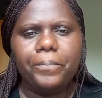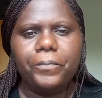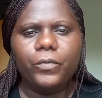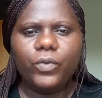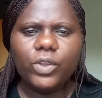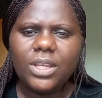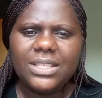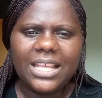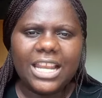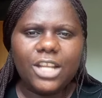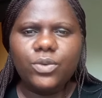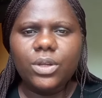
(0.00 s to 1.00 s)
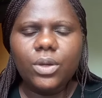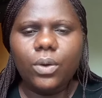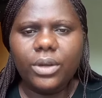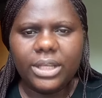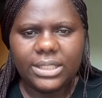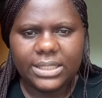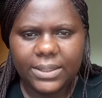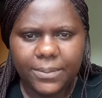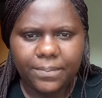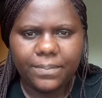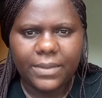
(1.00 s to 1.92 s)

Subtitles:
For those that are doing OET,